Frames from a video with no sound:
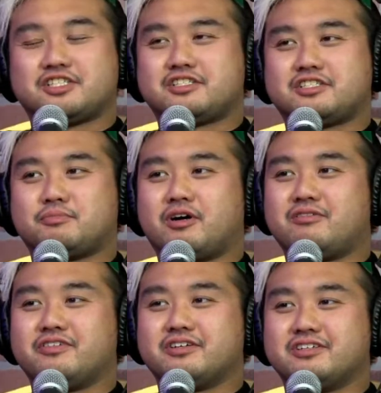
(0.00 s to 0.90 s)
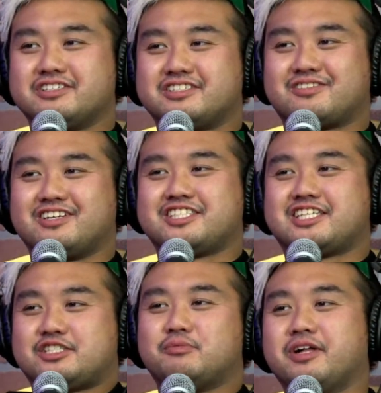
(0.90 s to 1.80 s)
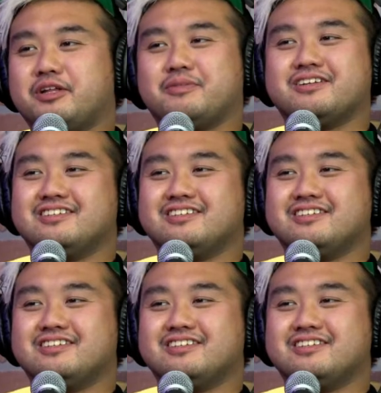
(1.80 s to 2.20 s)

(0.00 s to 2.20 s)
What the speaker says: Smallville? It's where he just has no belly button.